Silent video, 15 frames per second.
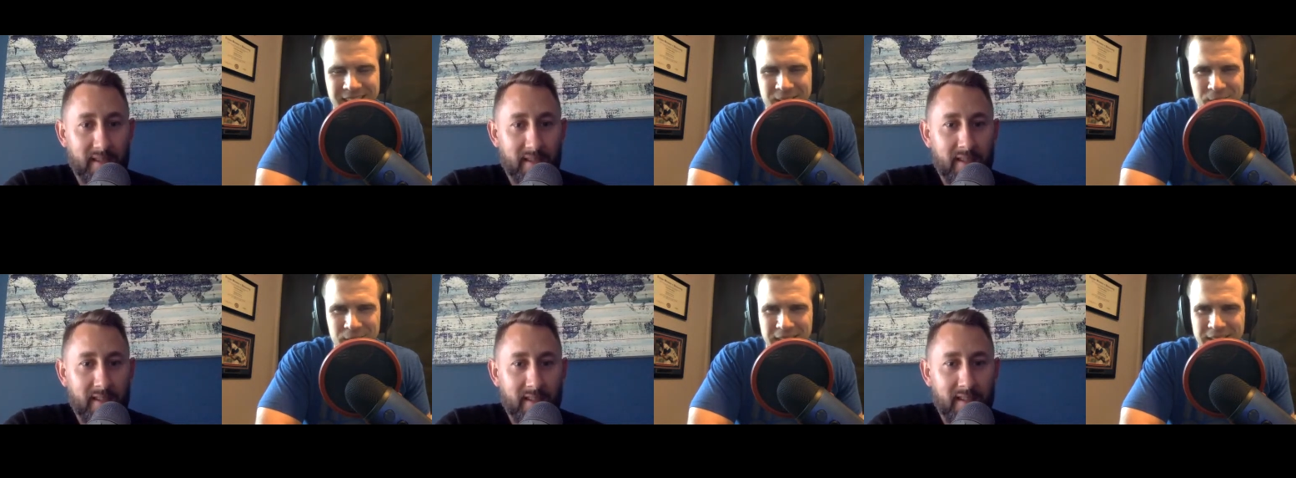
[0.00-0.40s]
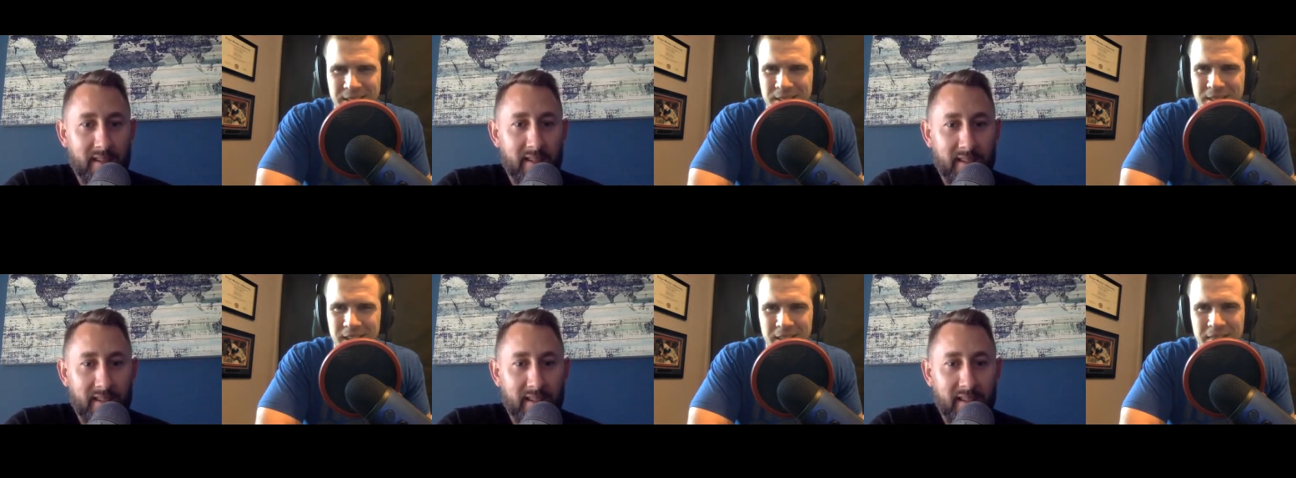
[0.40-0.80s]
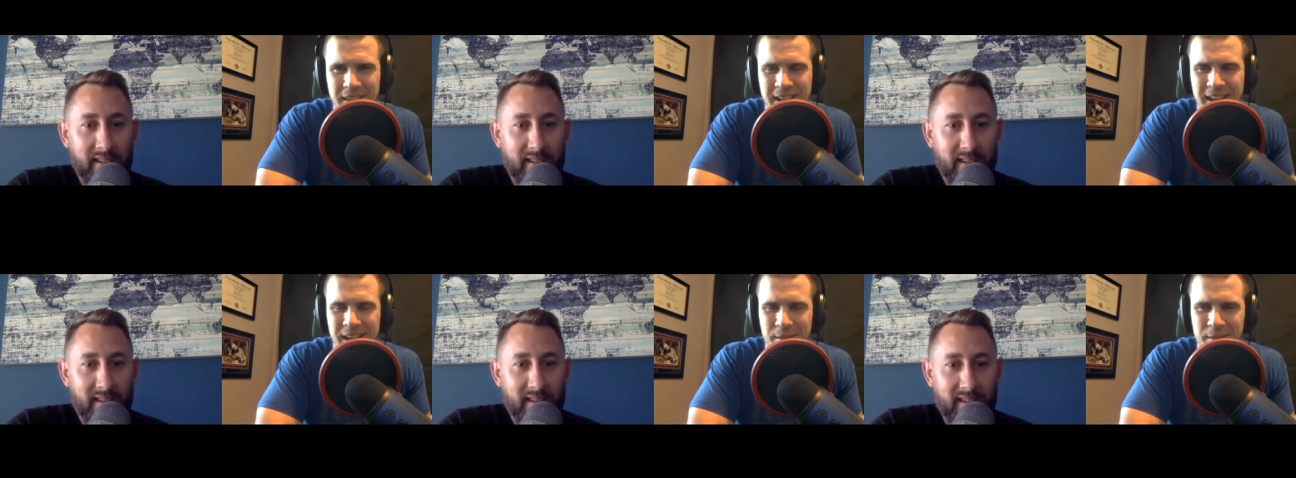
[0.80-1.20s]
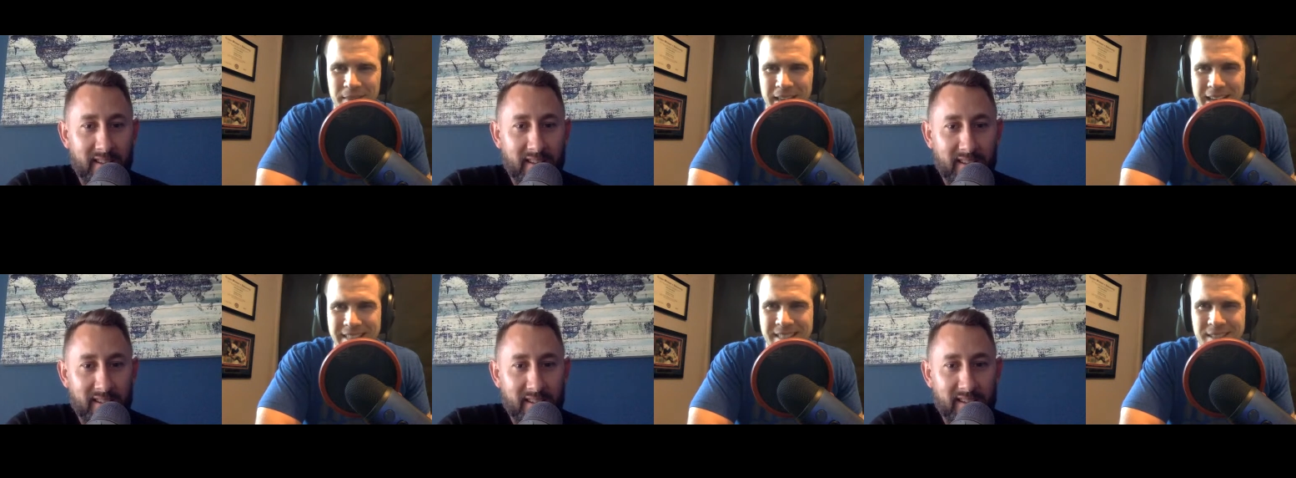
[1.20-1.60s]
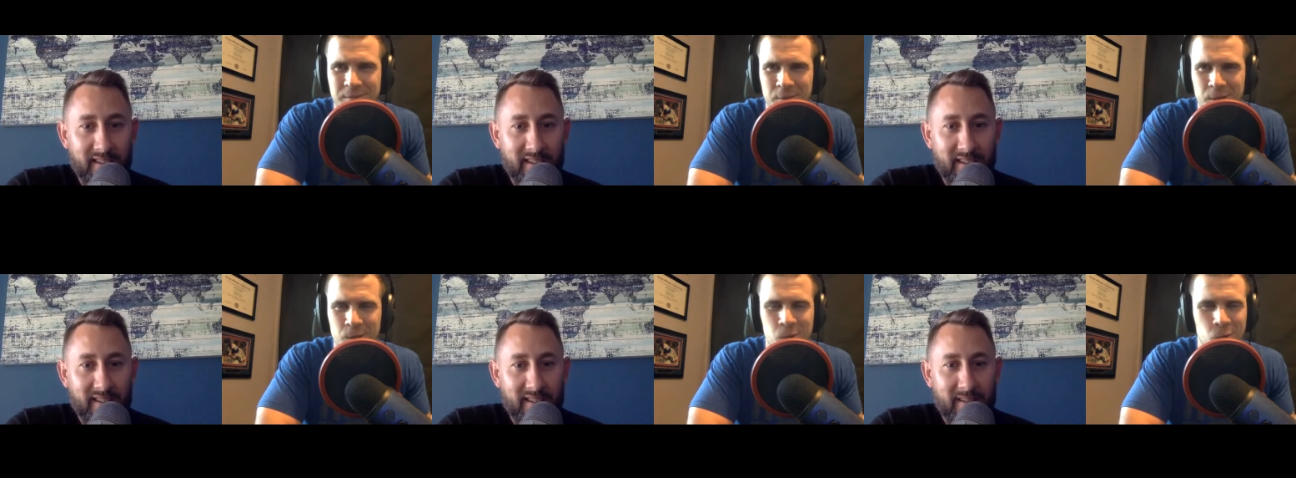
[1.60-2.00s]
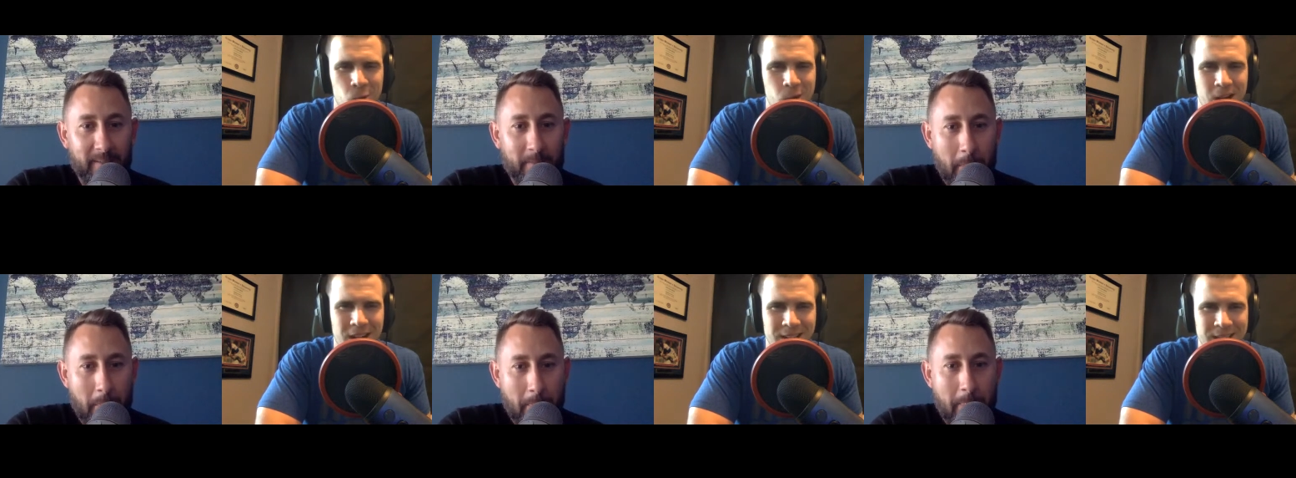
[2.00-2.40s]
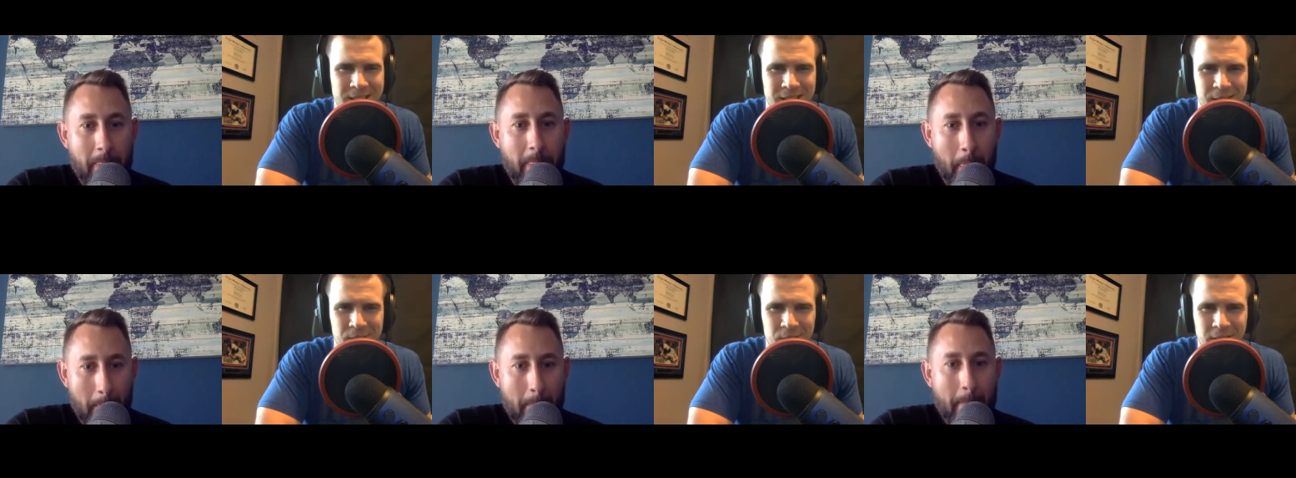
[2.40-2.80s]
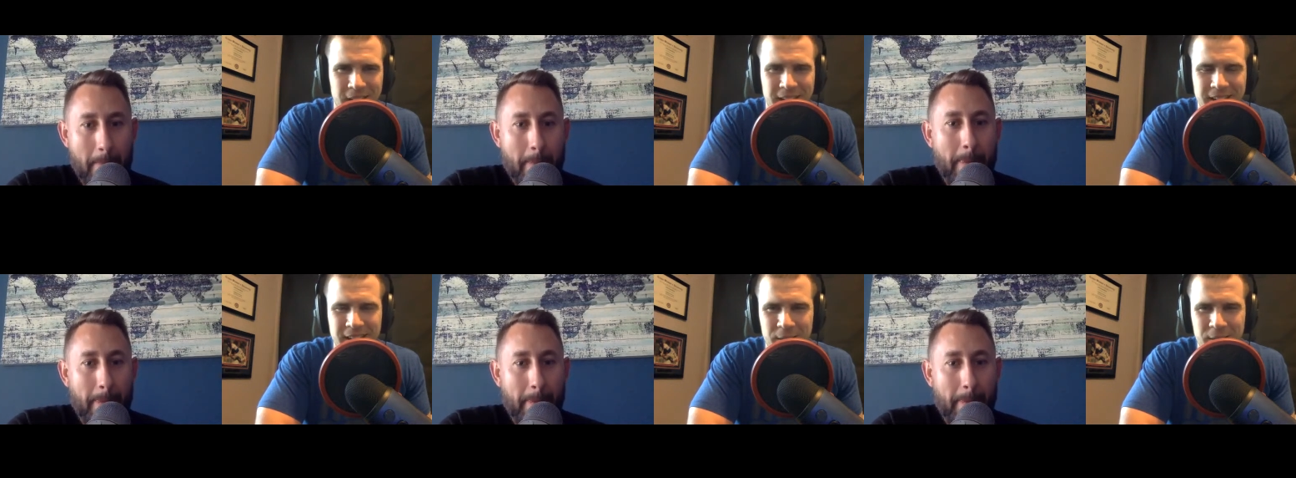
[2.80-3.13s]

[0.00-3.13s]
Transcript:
Speaker 1: But I just thought that, I mean, that's what a cool concept, right?